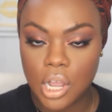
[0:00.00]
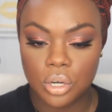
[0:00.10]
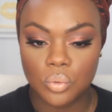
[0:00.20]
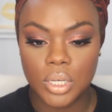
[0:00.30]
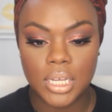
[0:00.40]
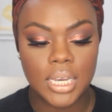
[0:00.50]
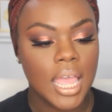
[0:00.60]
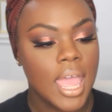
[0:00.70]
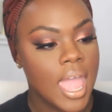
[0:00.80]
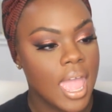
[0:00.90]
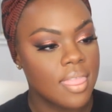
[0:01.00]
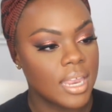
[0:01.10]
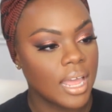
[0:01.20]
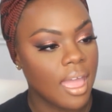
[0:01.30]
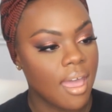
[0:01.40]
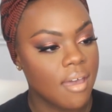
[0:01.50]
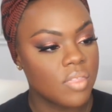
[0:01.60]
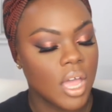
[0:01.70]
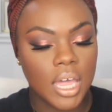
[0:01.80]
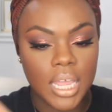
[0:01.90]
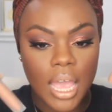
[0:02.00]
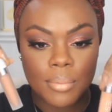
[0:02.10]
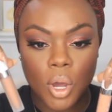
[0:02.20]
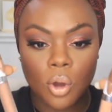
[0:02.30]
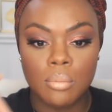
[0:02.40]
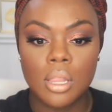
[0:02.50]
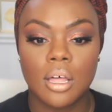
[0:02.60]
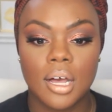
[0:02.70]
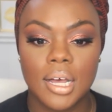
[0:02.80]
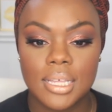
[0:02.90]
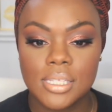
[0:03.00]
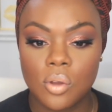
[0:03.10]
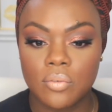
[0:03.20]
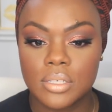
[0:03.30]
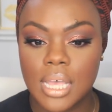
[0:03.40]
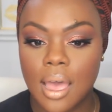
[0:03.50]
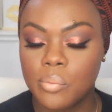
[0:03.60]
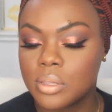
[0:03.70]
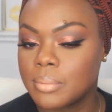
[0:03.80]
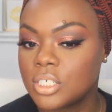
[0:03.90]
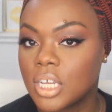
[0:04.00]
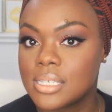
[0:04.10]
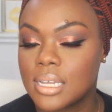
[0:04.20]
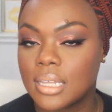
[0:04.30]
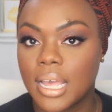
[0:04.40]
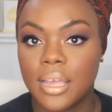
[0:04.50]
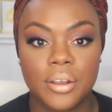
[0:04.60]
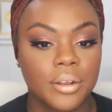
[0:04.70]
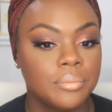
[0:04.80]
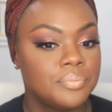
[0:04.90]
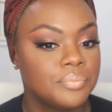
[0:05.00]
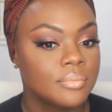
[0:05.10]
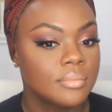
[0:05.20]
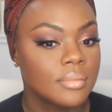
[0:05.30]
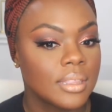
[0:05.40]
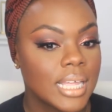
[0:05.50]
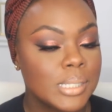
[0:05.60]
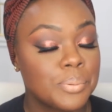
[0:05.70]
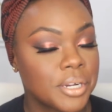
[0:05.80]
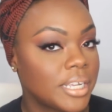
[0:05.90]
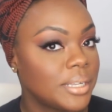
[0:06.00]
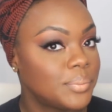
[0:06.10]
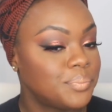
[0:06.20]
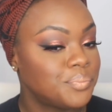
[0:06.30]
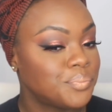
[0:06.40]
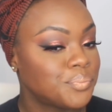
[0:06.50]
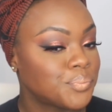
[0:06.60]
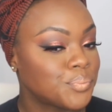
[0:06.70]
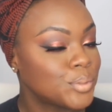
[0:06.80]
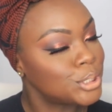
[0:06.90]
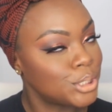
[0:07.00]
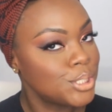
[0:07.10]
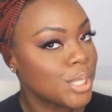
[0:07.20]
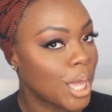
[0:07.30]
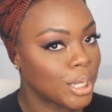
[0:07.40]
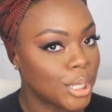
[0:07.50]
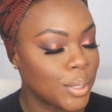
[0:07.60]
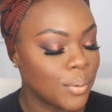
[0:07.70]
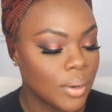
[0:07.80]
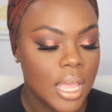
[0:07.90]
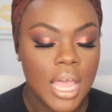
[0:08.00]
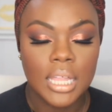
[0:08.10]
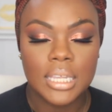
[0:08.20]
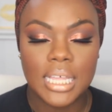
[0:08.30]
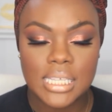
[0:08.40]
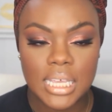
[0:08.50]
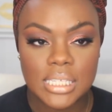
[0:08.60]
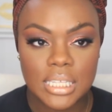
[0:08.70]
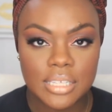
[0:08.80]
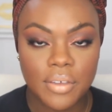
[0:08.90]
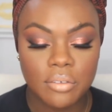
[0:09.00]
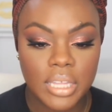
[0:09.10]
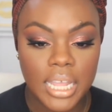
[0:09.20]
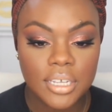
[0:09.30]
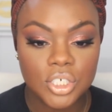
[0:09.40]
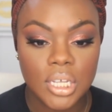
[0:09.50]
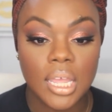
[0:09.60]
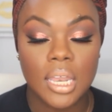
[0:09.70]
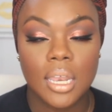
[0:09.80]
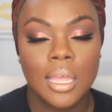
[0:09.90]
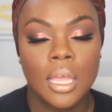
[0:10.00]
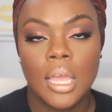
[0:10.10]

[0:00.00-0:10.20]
Knock on Wood. And then I have the Honey I'm Home gloss over top with my chestnut liner. That's pretty. She's kind of cute. Let's get into this foundation.